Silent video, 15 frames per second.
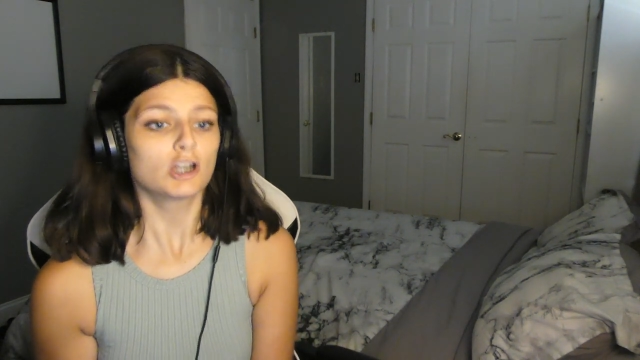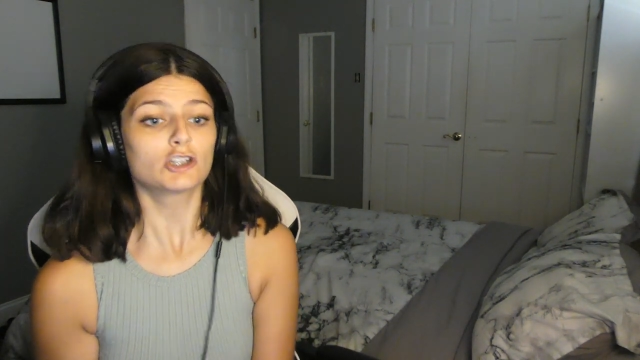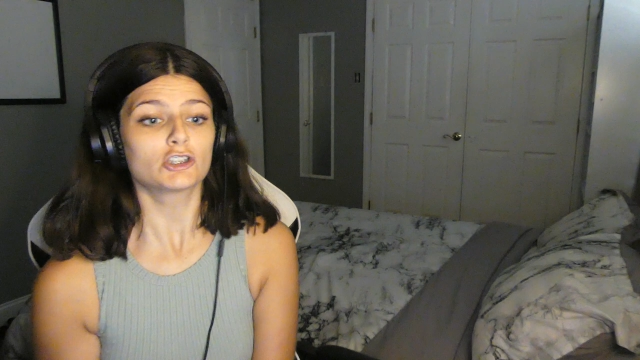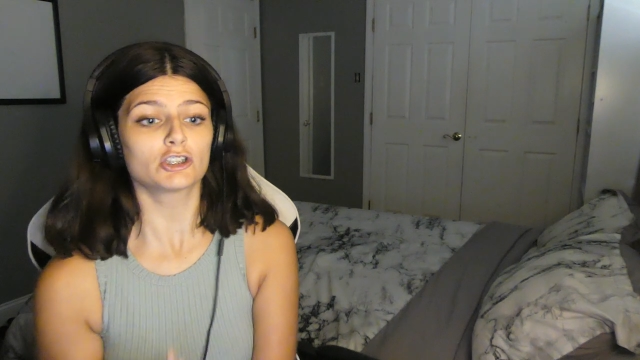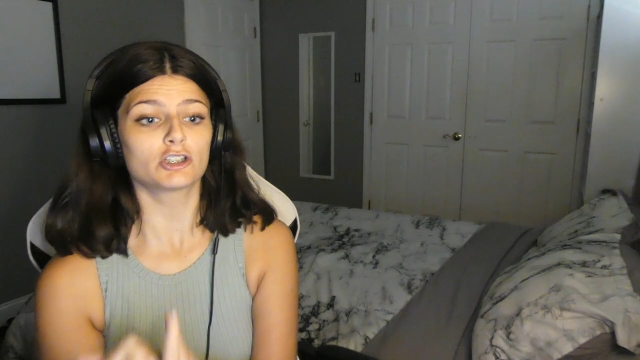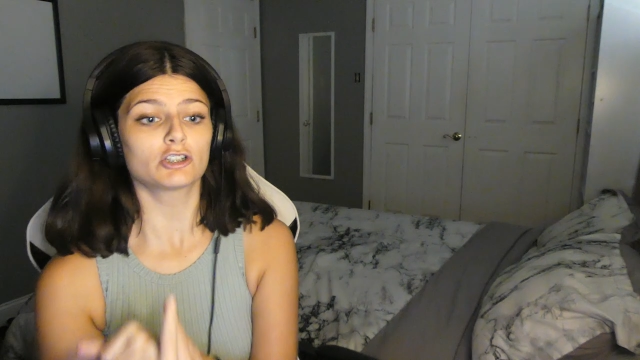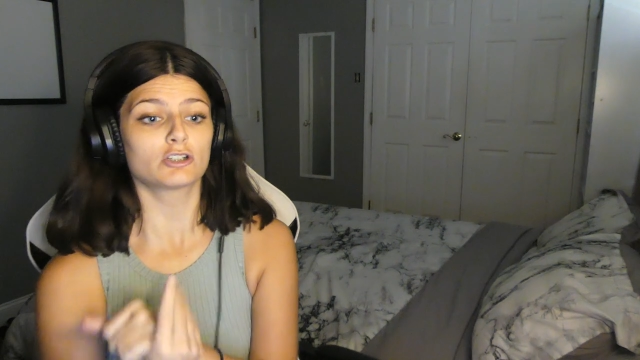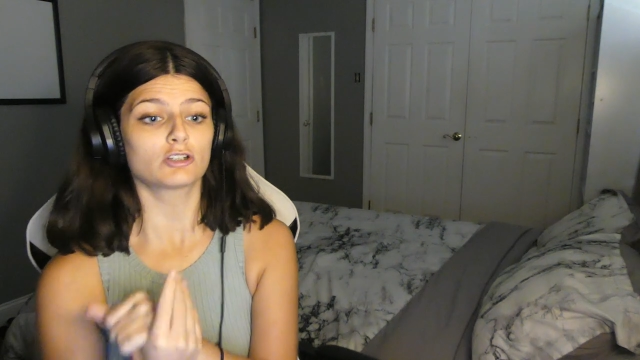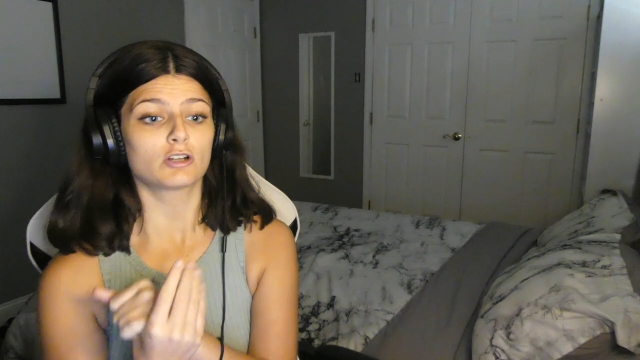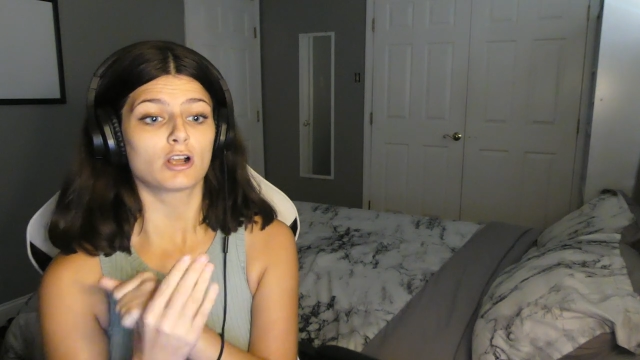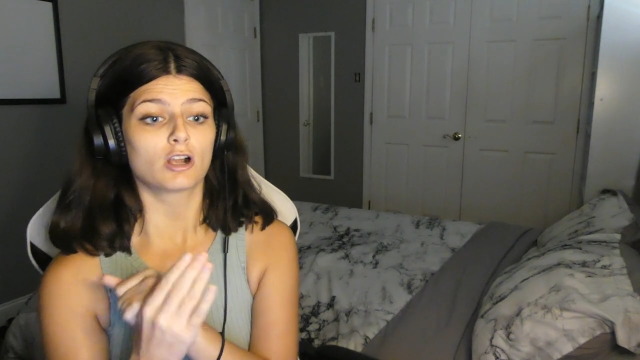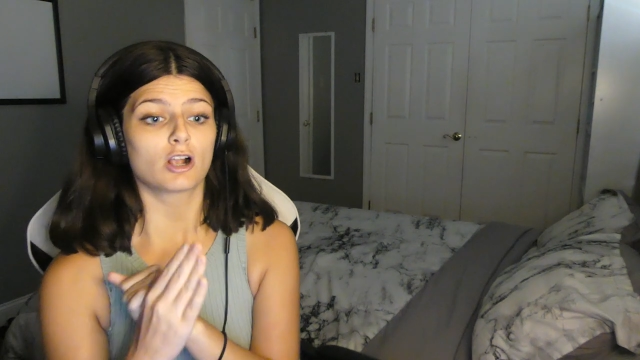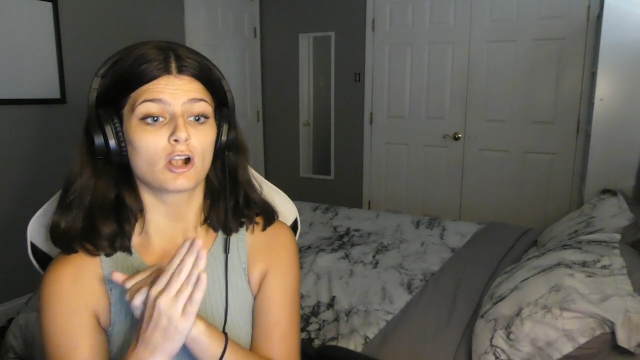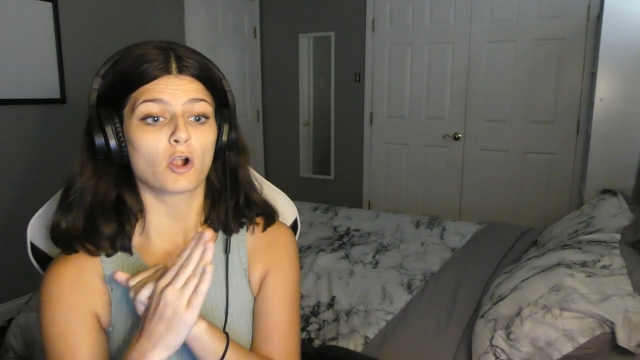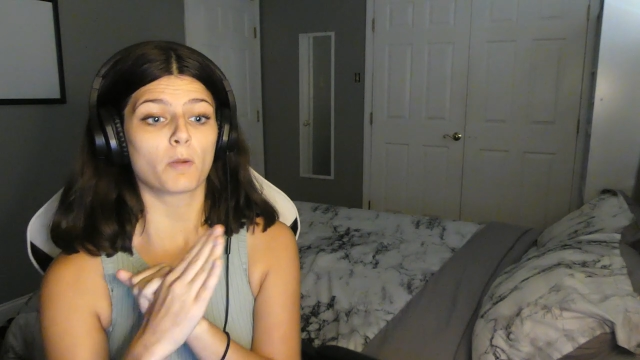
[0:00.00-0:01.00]
Just
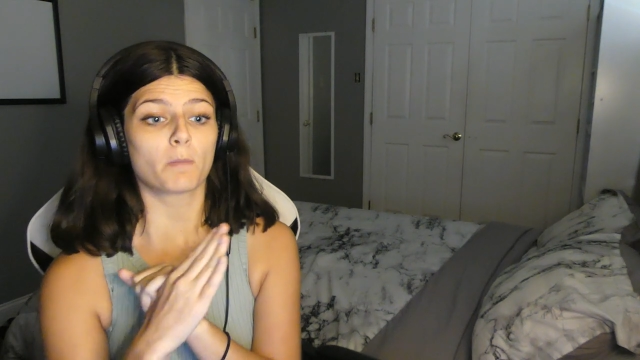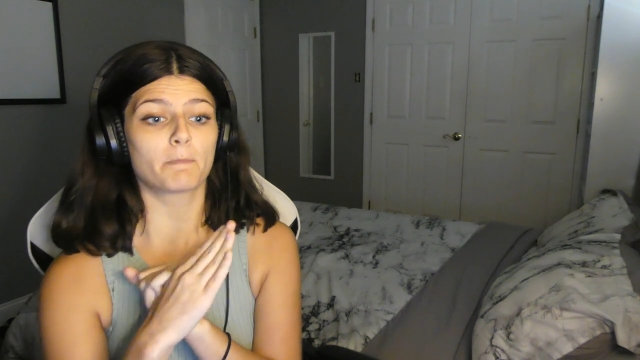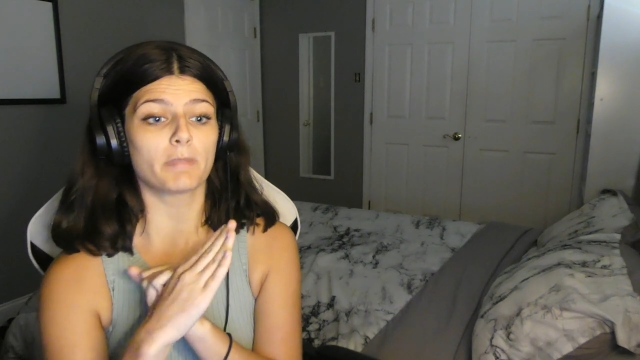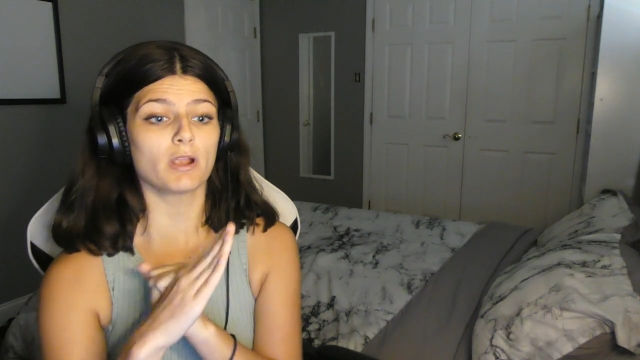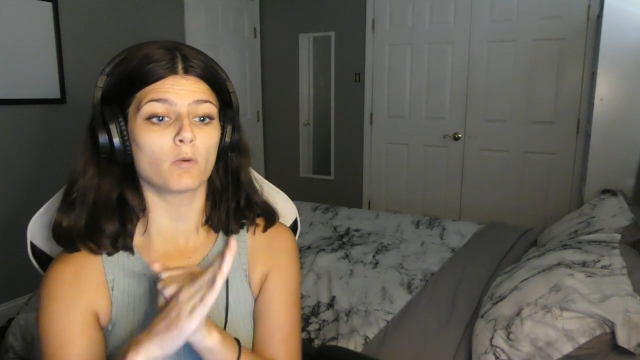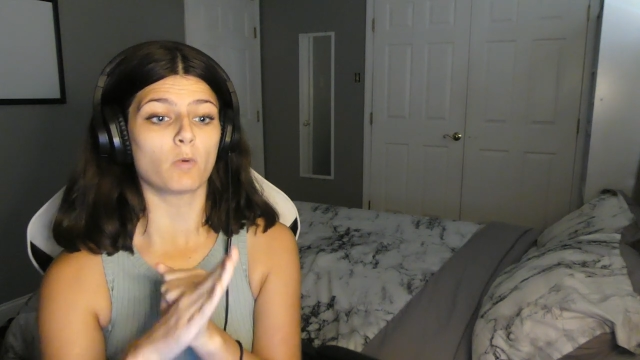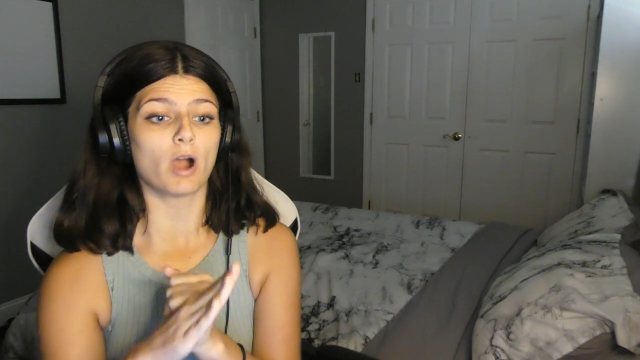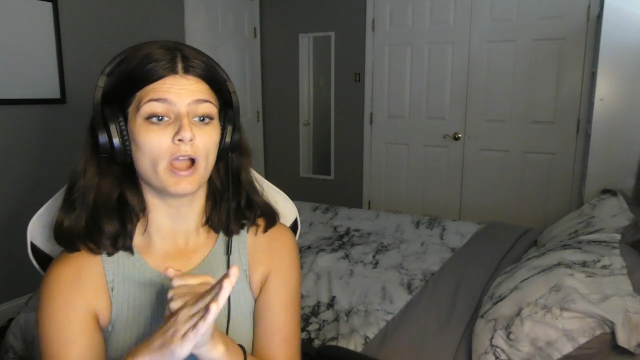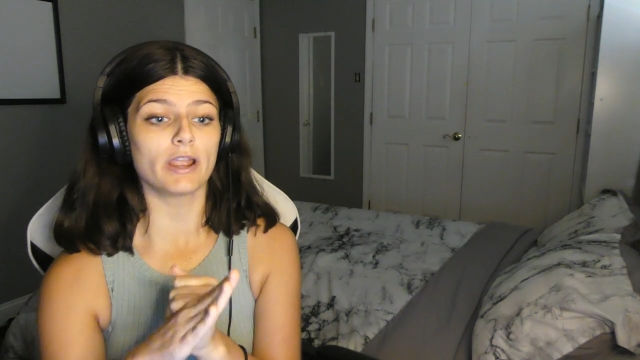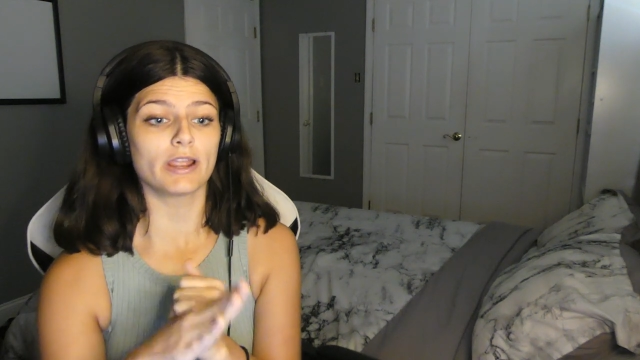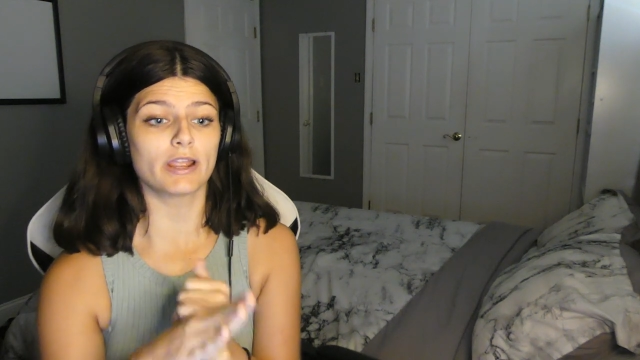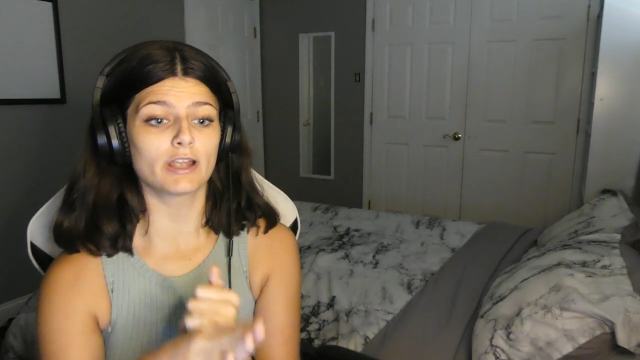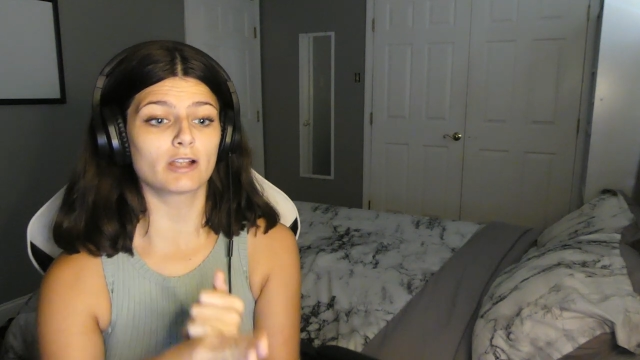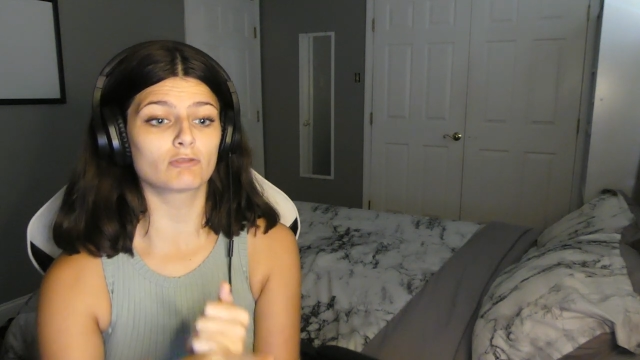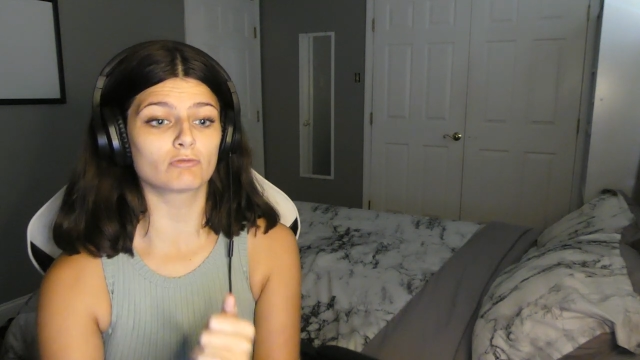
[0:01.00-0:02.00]
be quiet
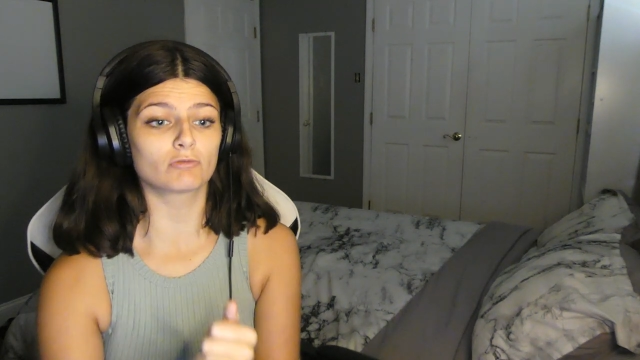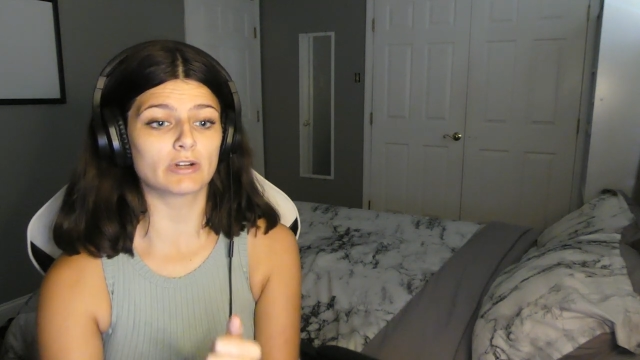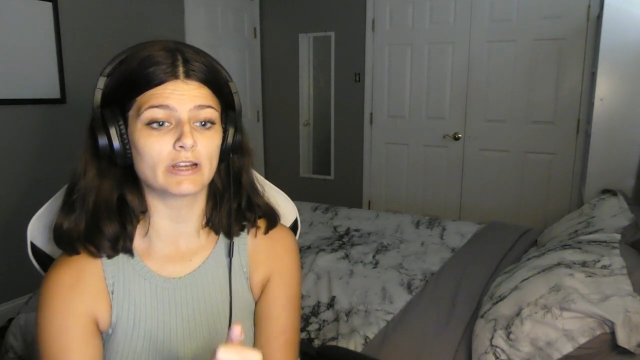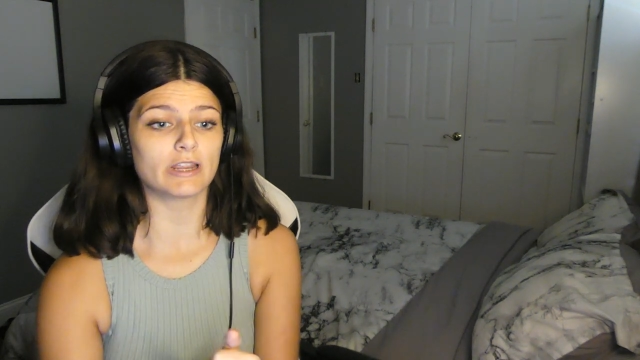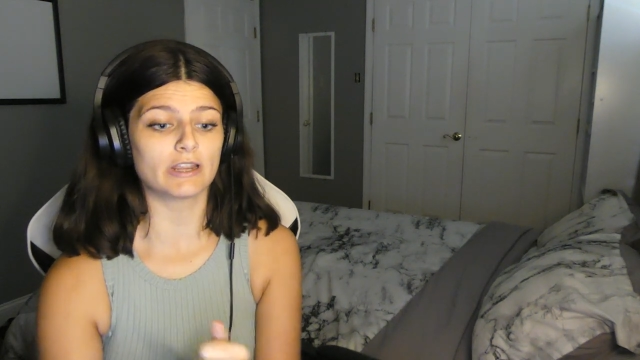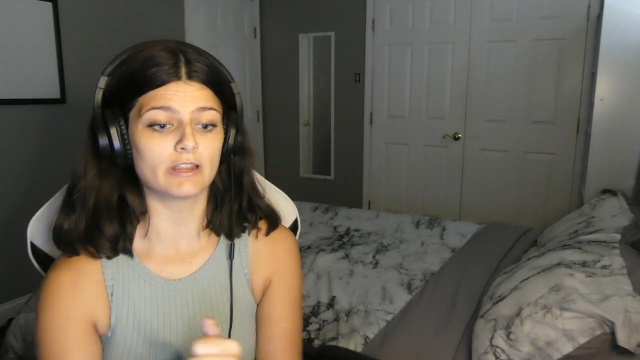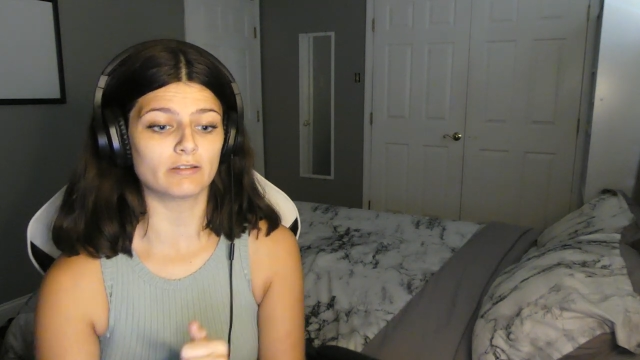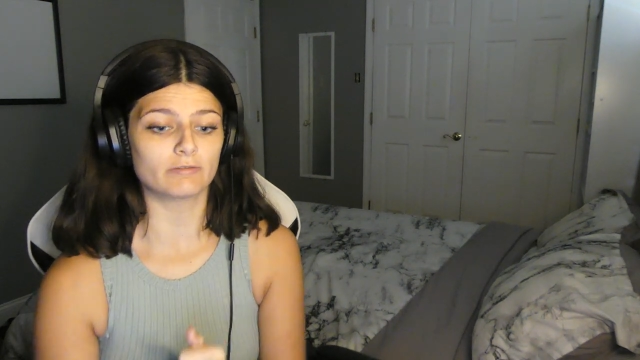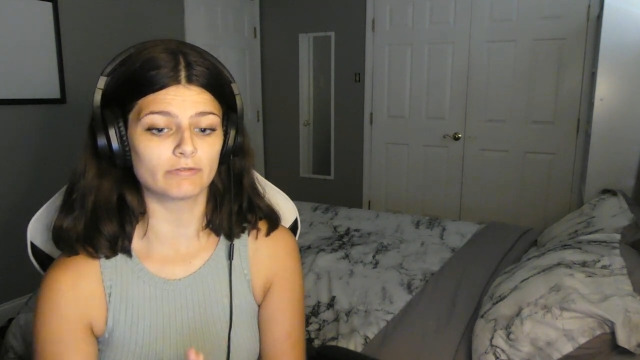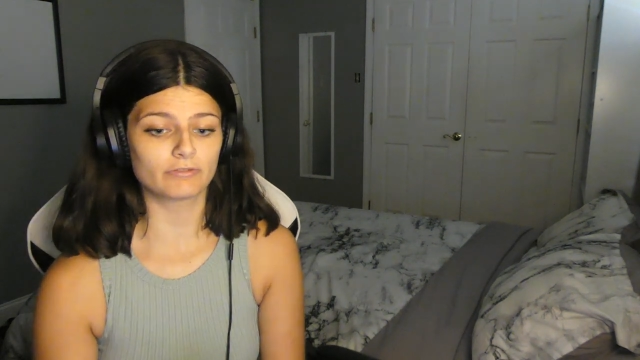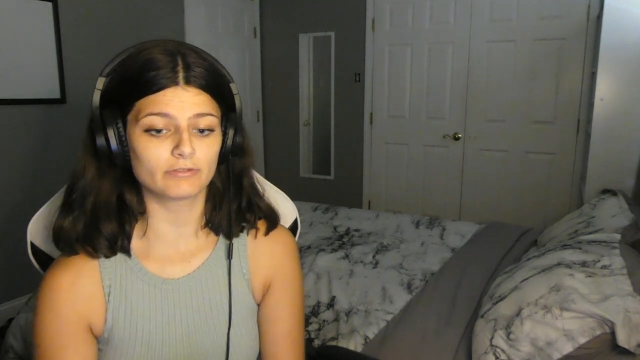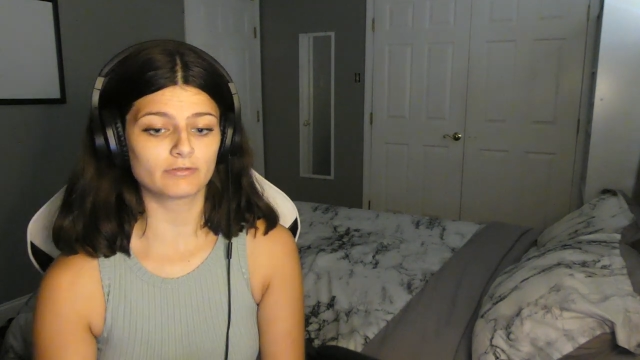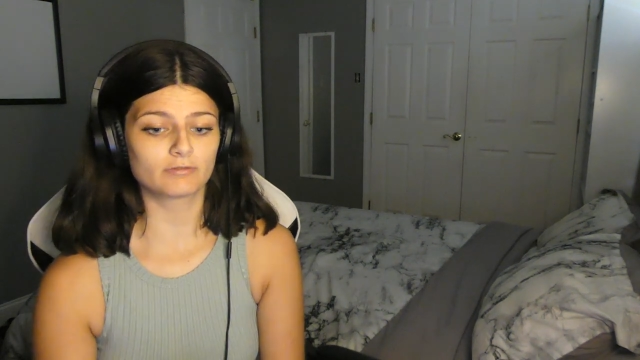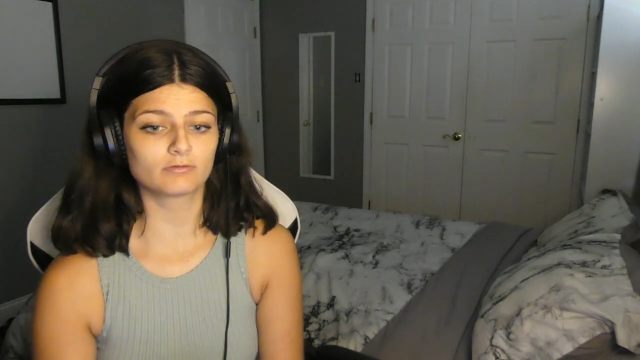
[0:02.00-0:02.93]
and grieve.